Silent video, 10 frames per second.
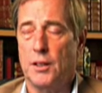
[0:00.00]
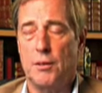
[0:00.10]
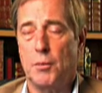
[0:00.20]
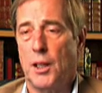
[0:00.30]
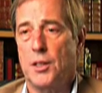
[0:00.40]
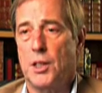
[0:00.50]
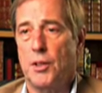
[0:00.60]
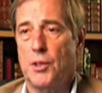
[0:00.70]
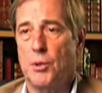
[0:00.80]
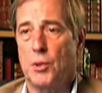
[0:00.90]

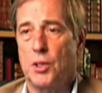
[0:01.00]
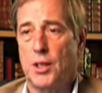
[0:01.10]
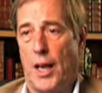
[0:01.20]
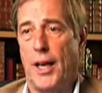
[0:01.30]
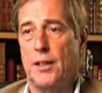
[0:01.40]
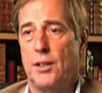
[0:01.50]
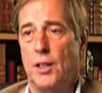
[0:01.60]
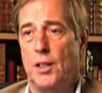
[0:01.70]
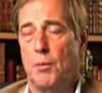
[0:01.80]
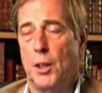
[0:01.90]
monasteries were sacked
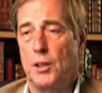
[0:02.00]
by